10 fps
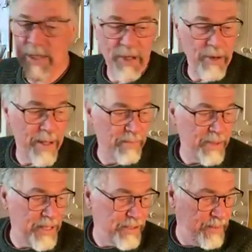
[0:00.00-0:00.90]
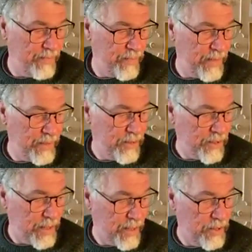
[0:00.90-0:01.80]
And Kieran, bless him,
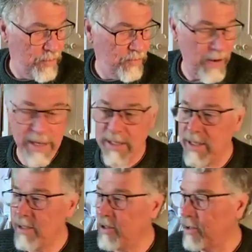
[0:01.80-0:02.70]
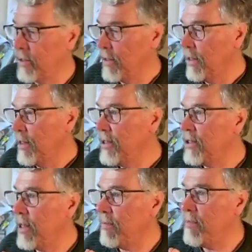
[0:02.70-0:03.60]
is a new friend, and he's
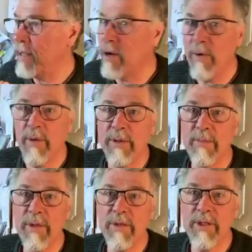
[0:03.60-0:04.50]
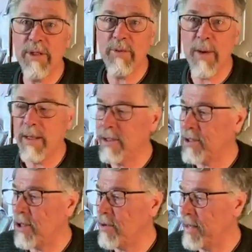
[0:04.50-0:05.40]
keeping me going with the music as well.
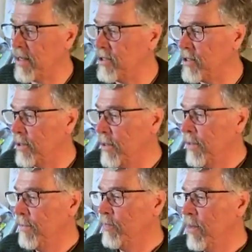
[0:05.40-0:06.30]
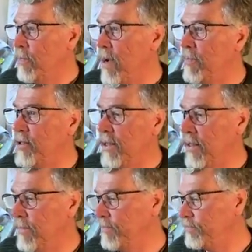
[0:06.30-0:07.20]
He's loaned me his Bob
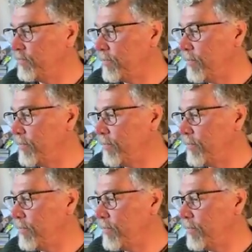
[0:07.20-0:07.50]
Dylan